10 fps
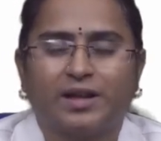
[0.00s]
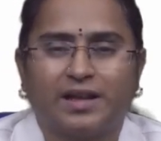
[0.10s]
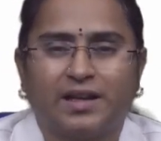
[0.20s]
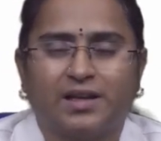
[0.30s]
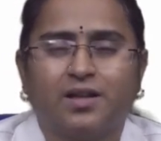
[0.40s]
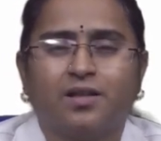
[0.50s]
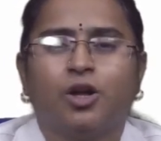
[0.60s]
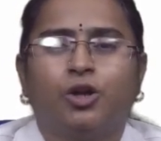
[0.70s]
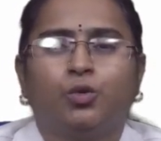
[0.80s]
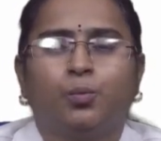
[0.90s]
scalars,
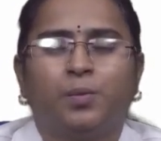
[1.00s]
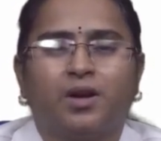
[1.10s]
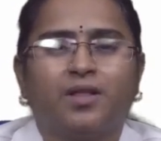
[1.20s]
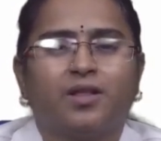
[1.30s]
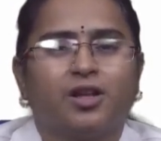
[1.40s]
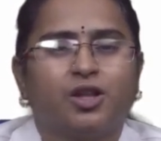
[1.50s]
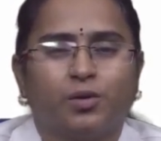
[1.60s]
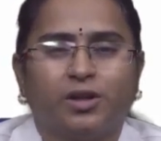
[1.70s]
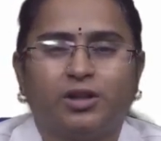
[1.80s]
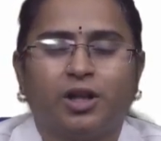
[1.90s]
because
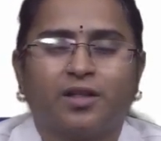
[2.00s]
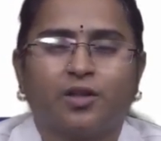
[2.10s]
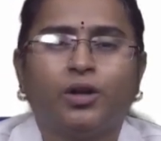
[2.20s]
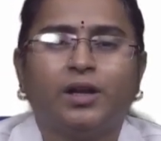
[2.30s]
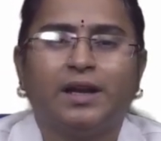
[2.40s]
it does not